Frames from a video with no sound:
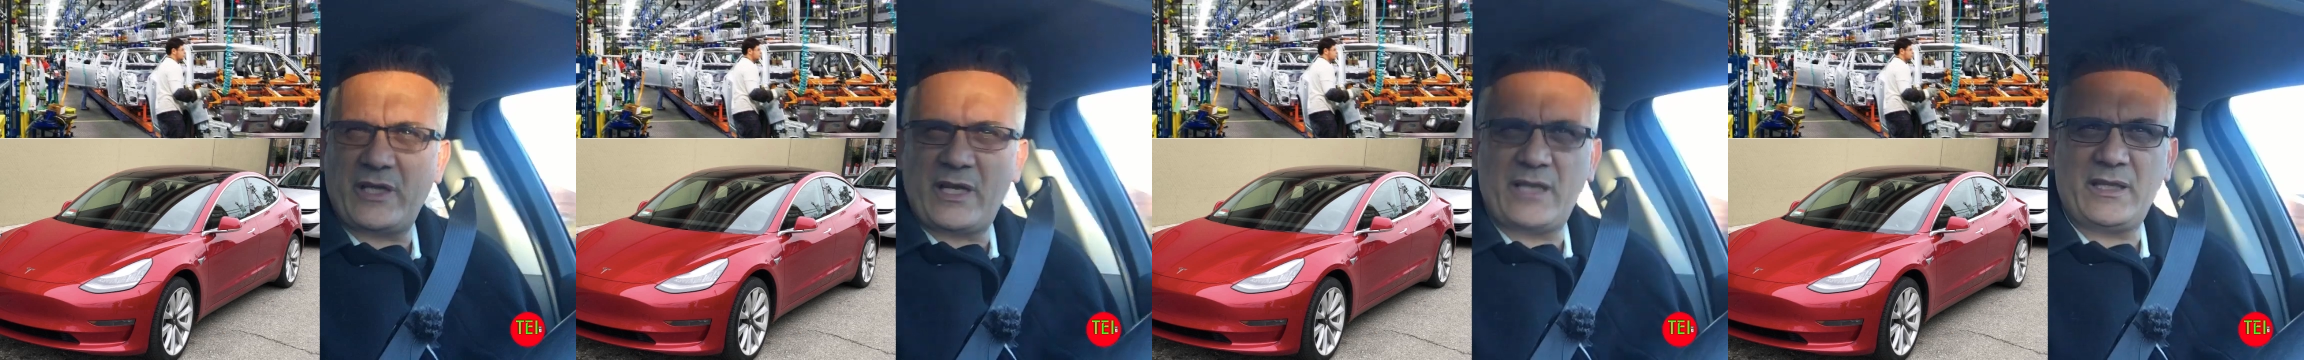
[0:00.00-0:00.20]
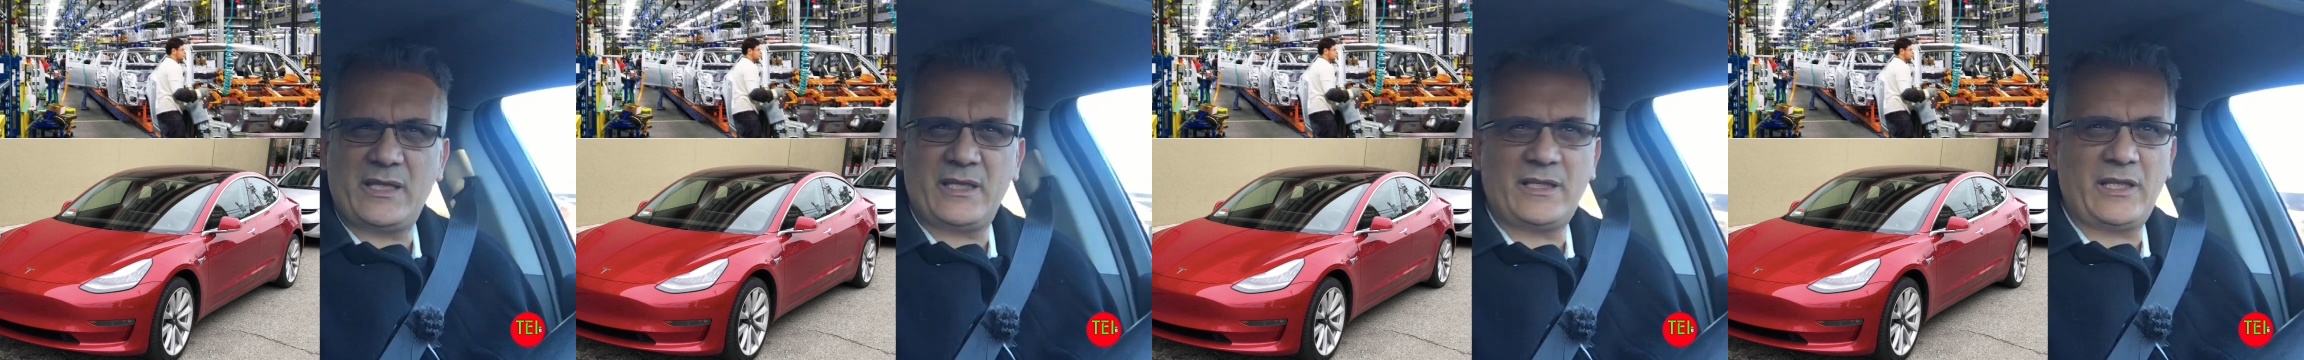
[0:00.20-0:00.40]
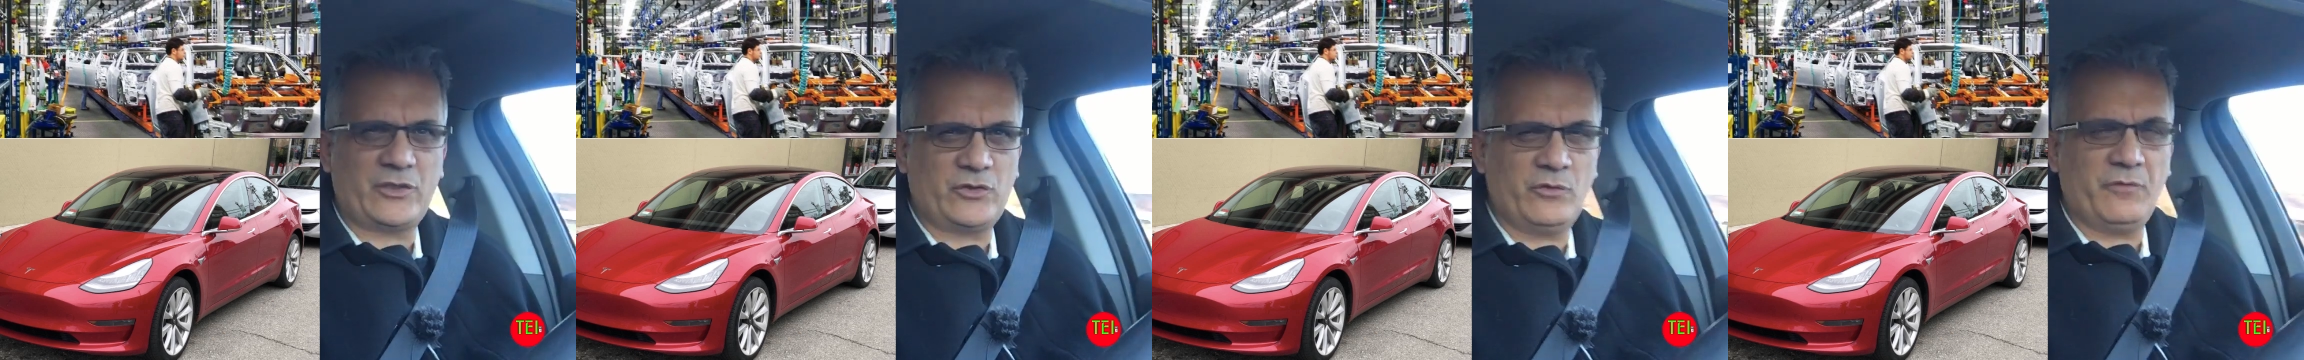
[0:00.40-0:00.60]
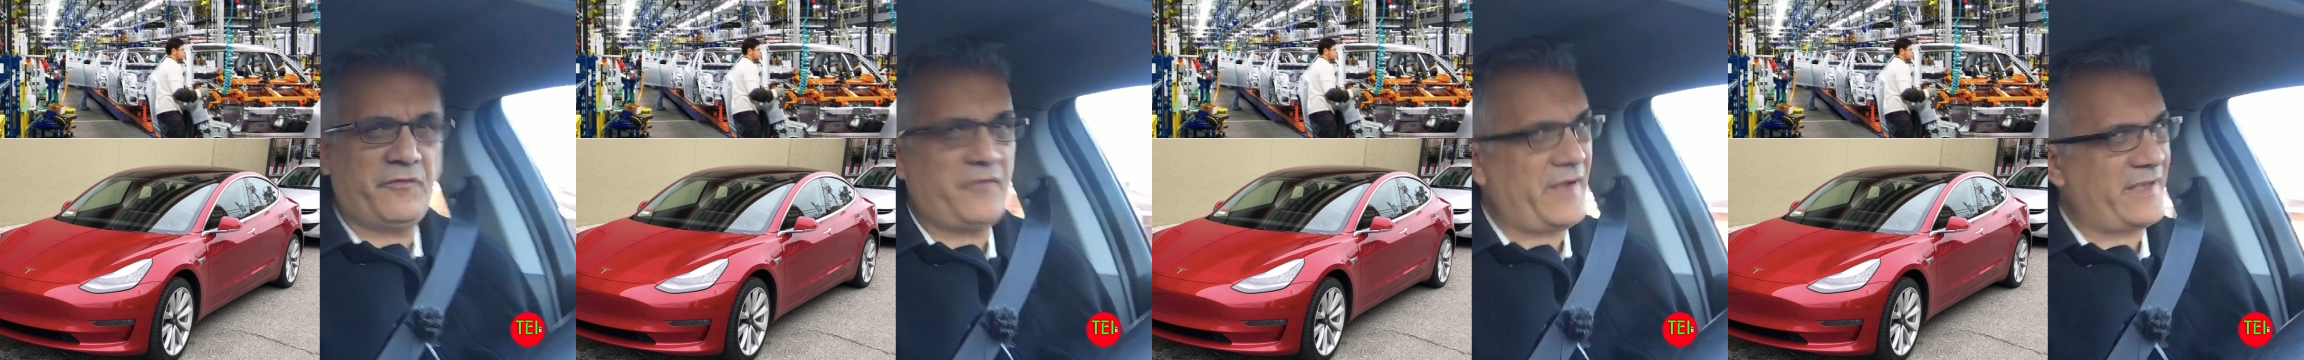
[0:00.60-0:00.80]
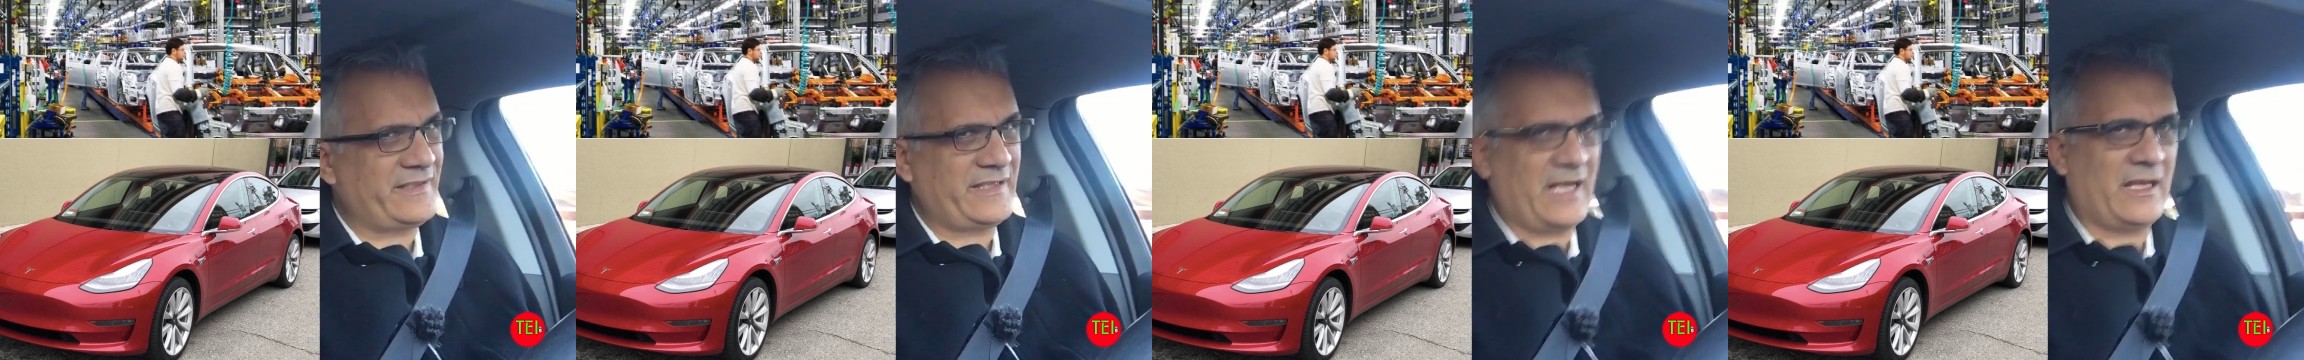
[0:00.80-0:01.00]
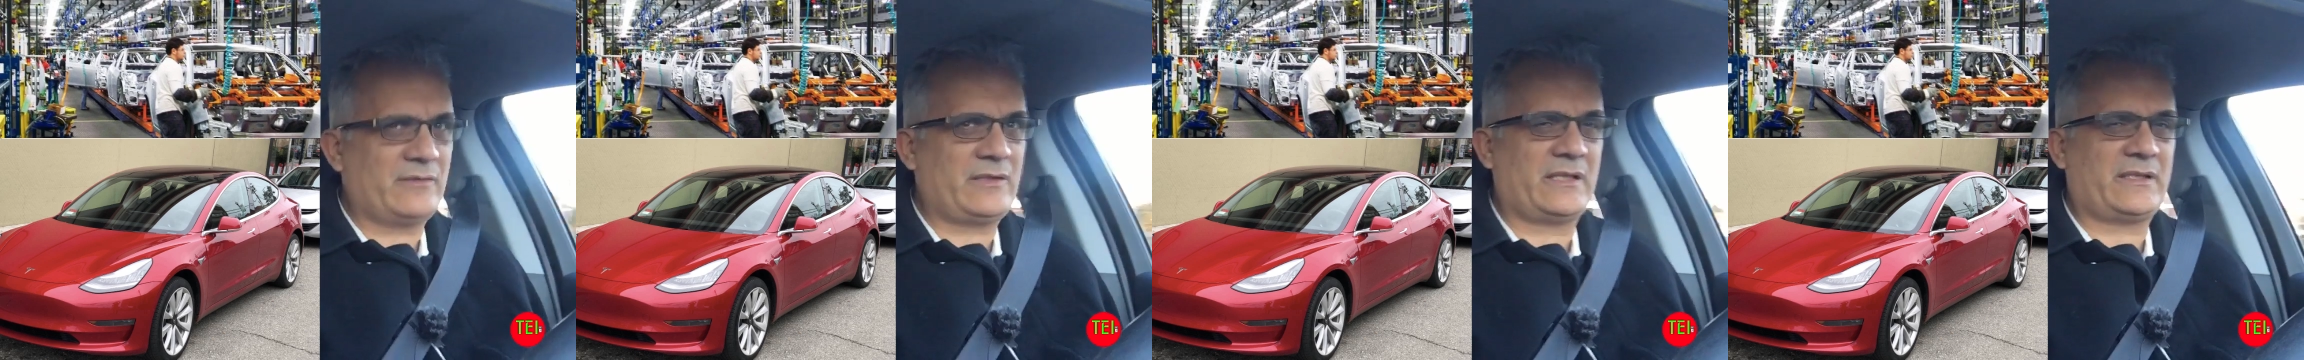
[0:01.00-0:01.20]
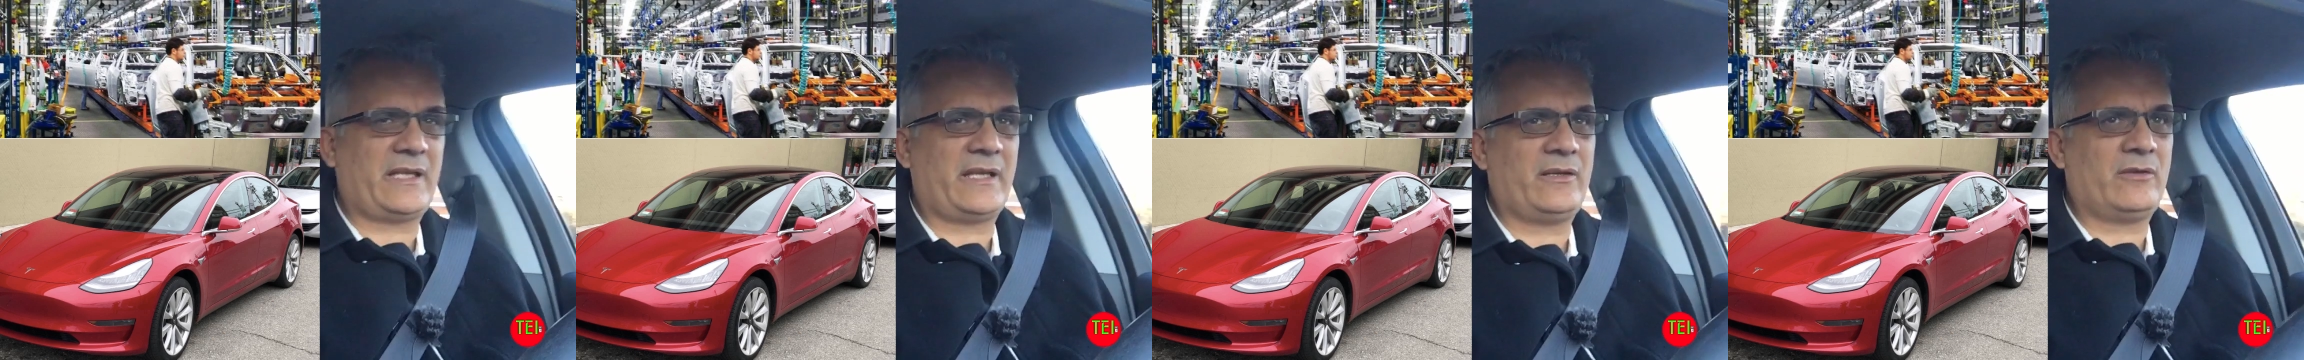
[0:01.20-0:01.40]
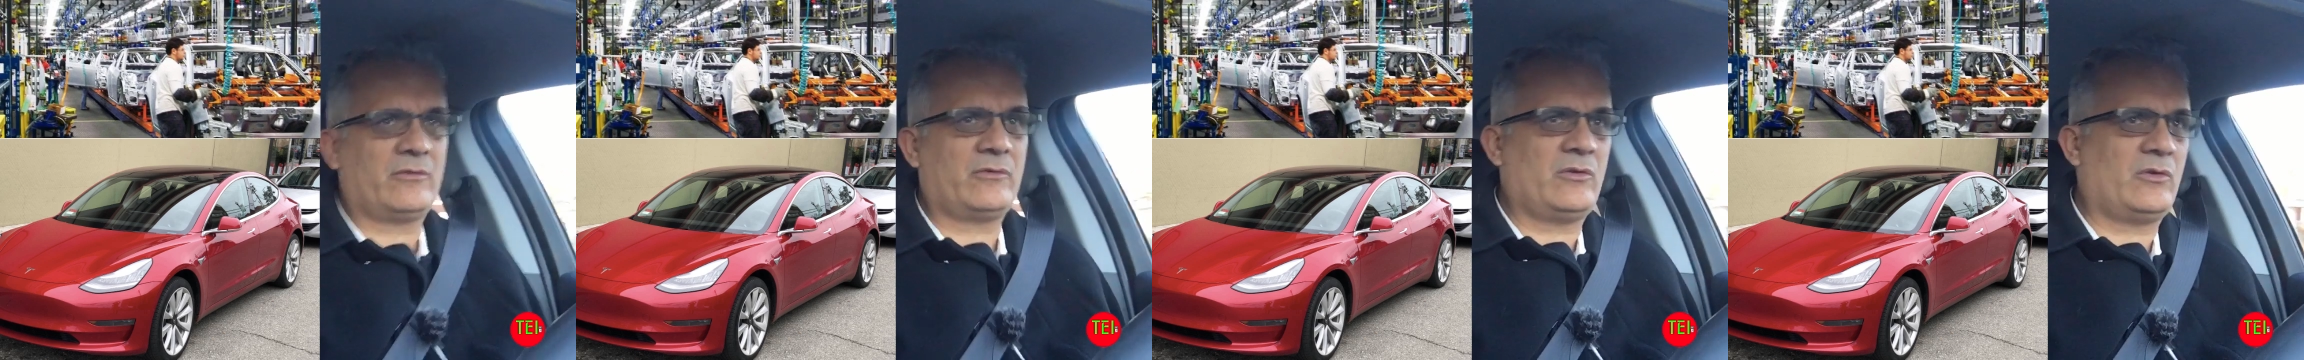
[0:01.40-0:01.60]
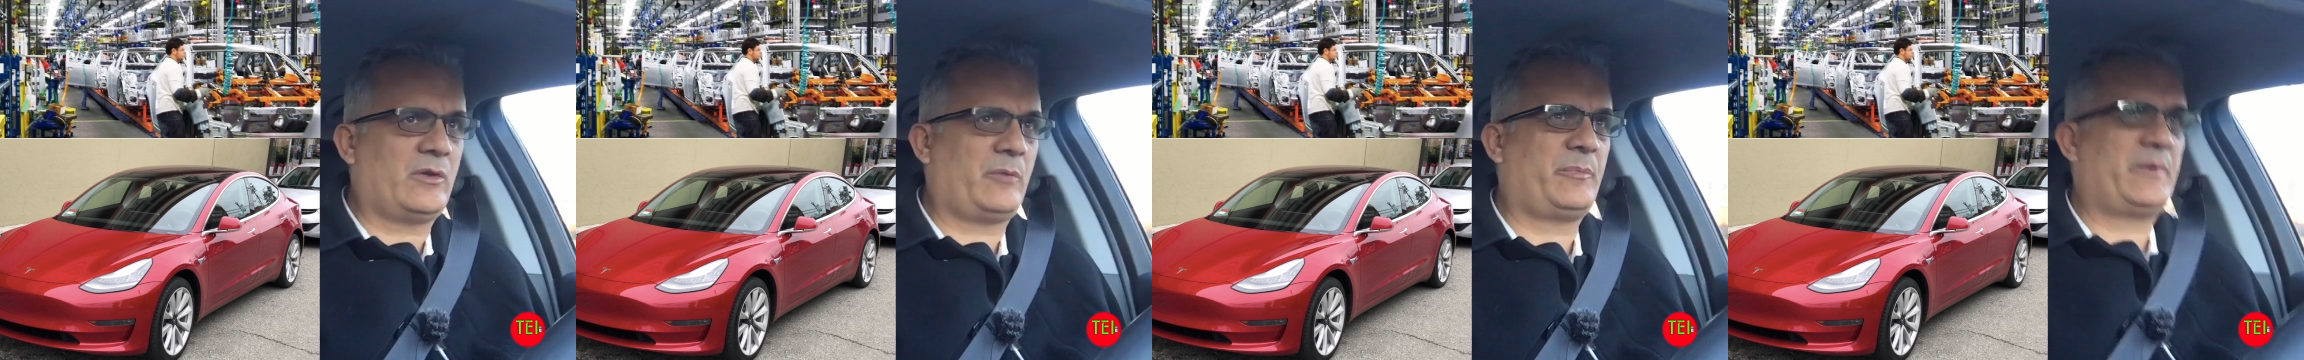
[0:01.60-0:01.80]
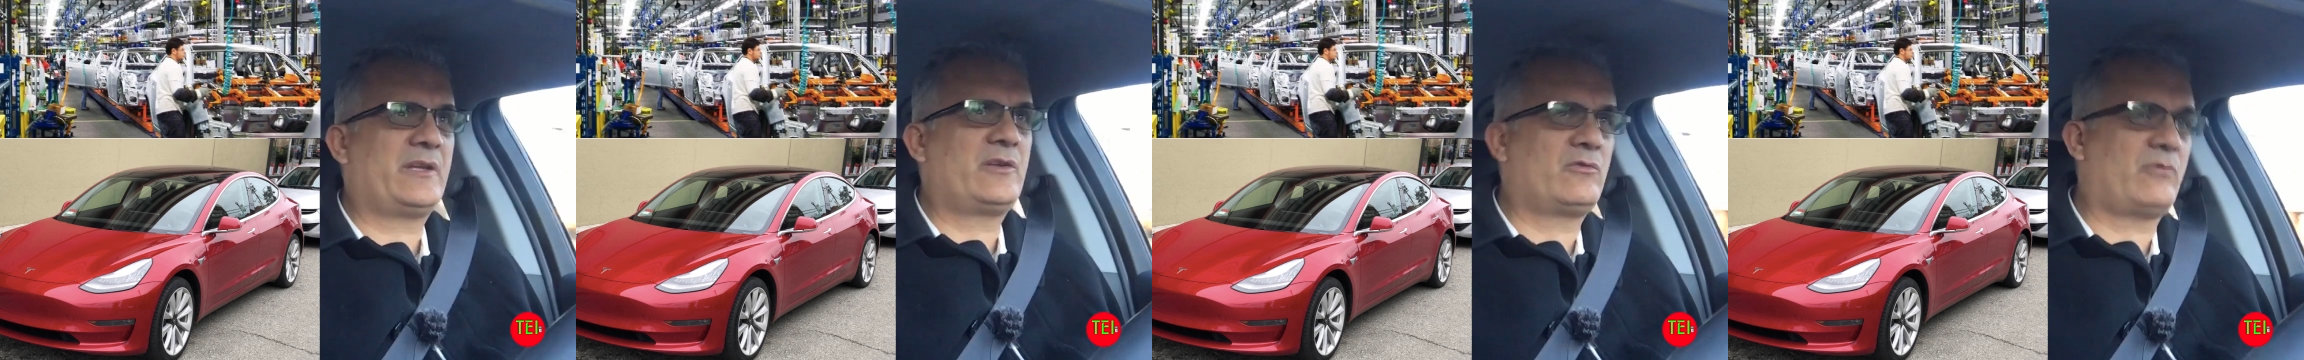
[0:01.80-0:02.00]
anything that you find out that I don't know.
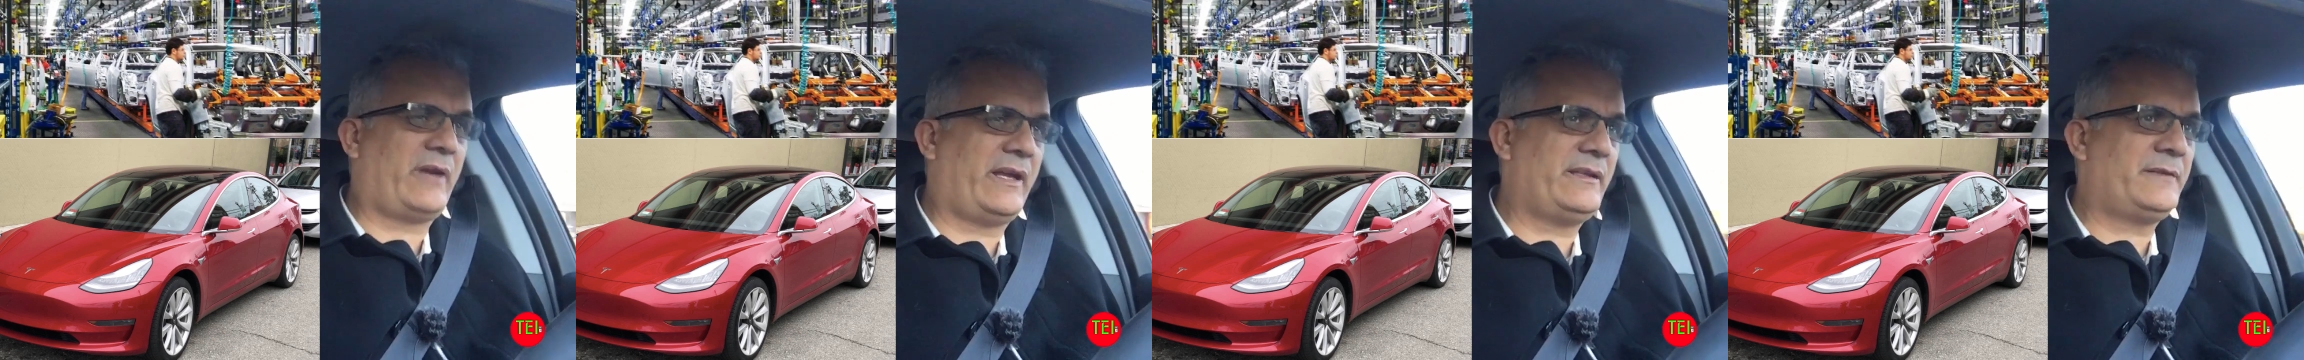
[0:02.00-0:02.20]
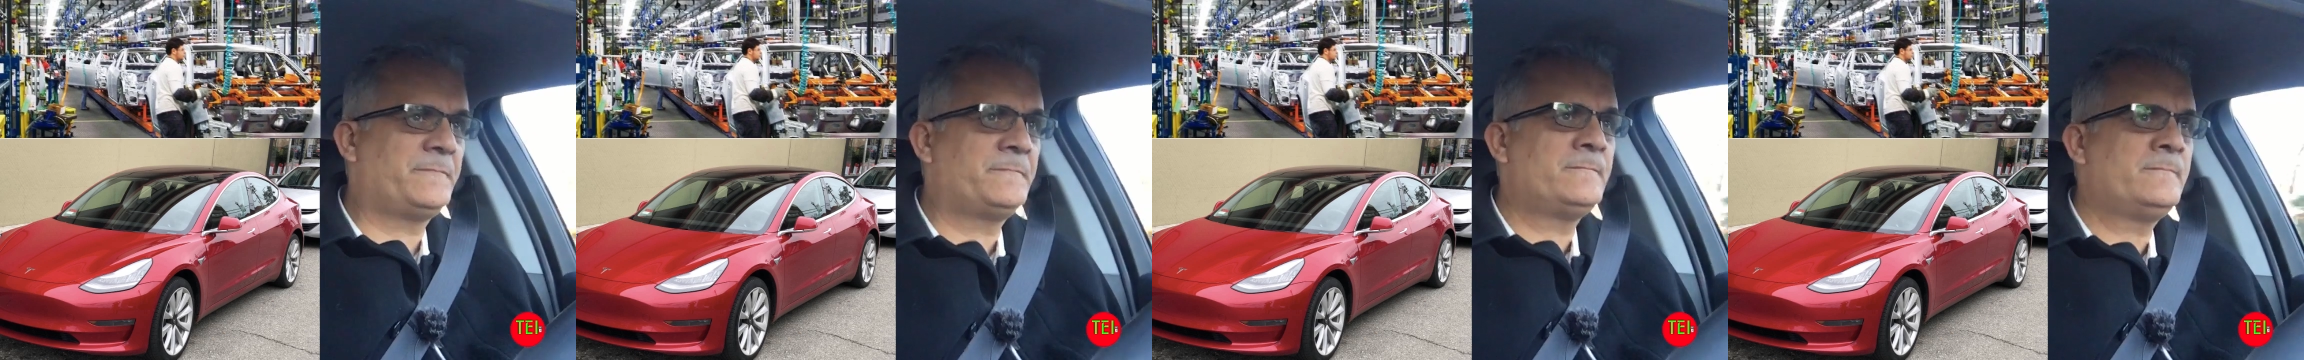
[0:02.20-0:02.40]
That'd be great.